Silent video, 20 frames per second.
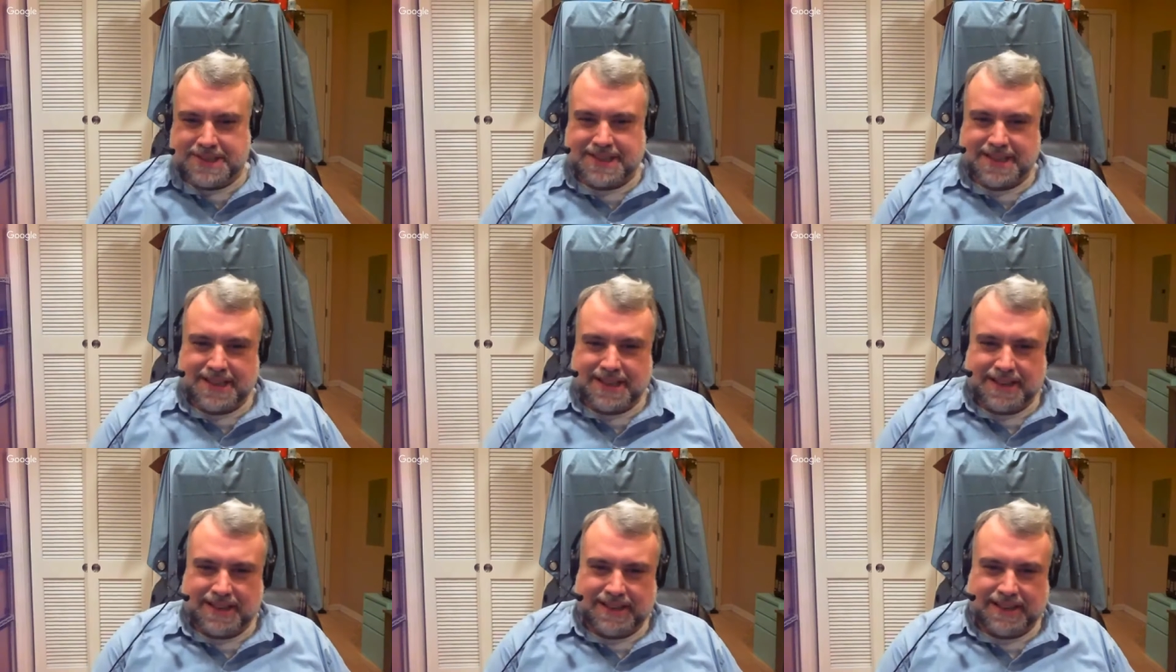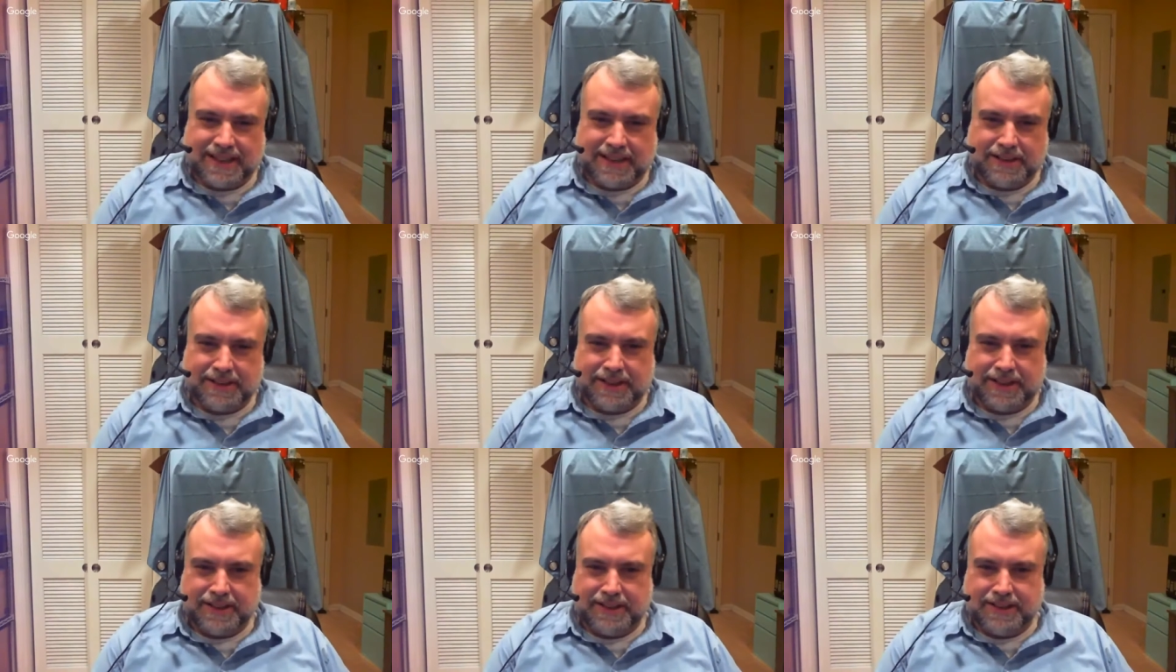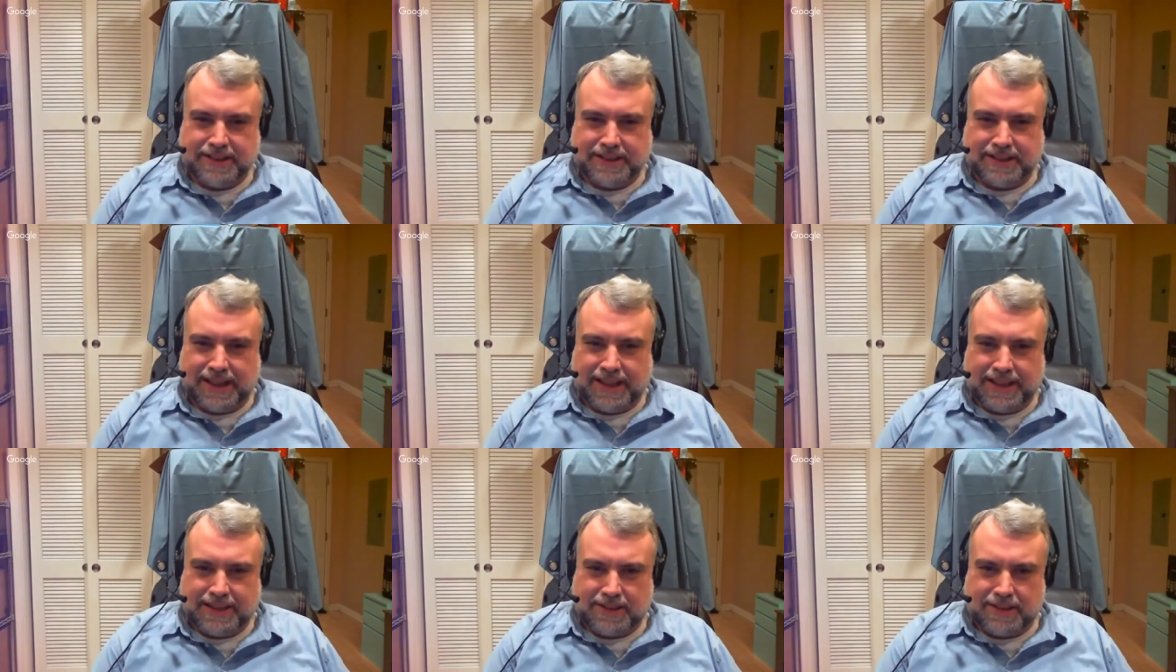that you didn't
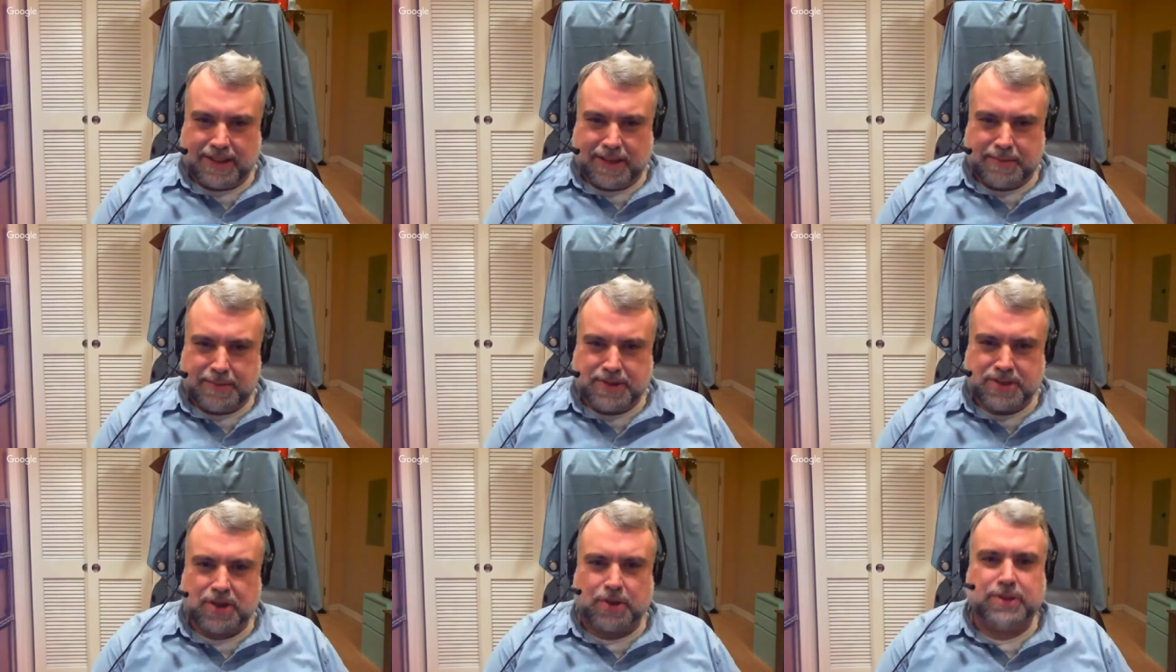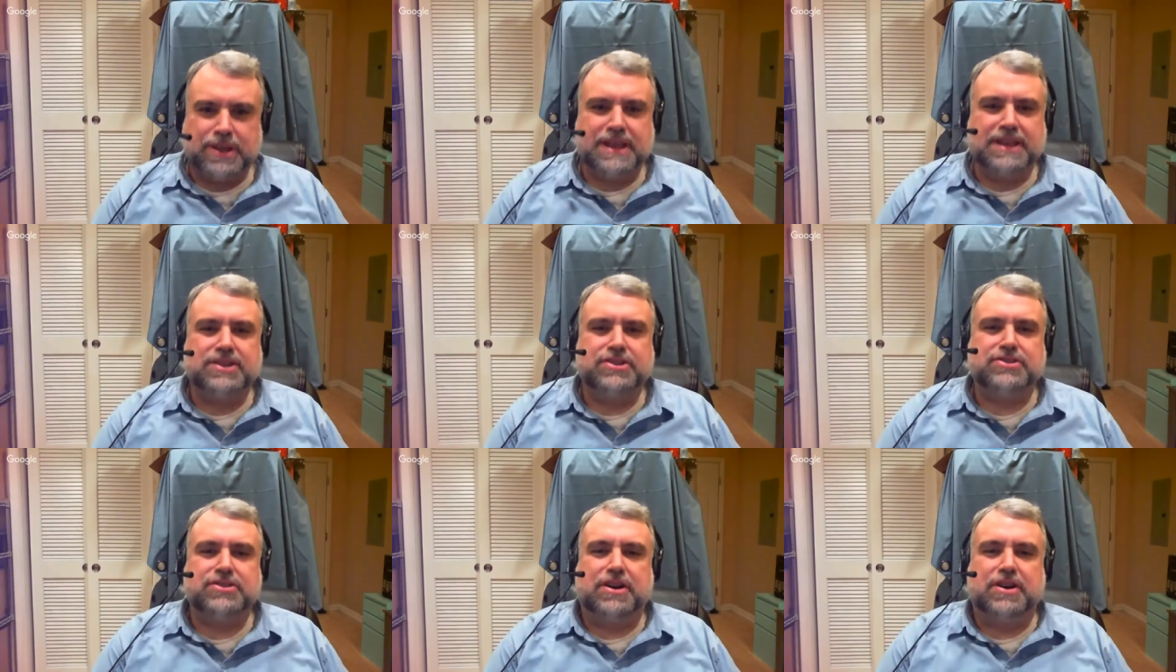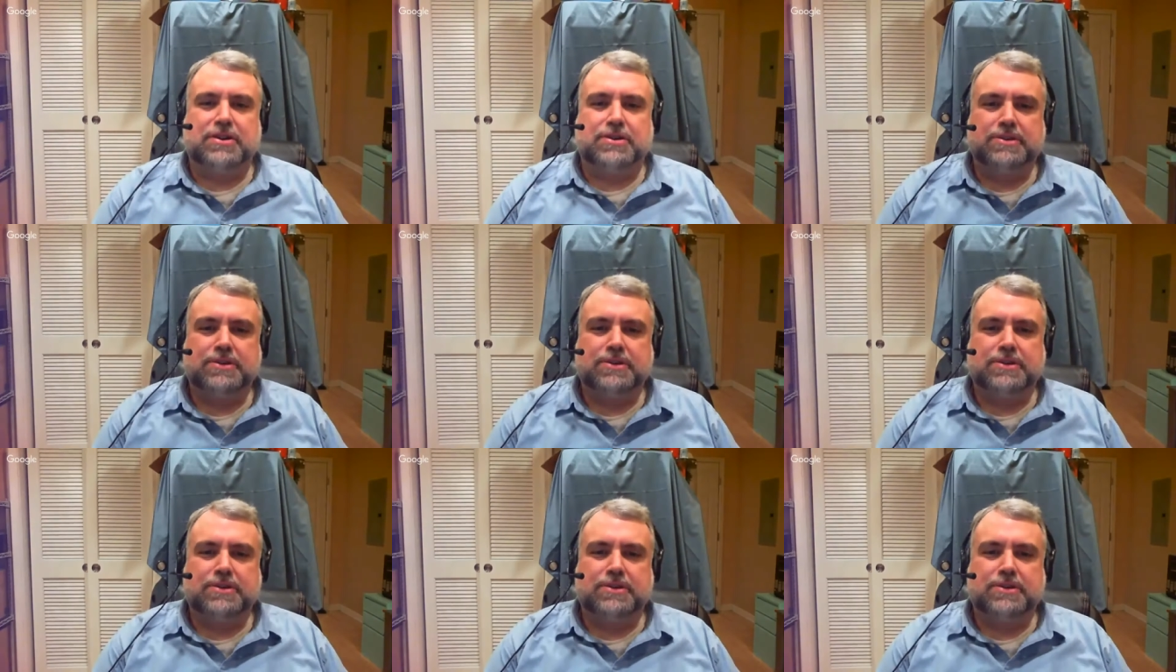like all that much? Oh, the intro,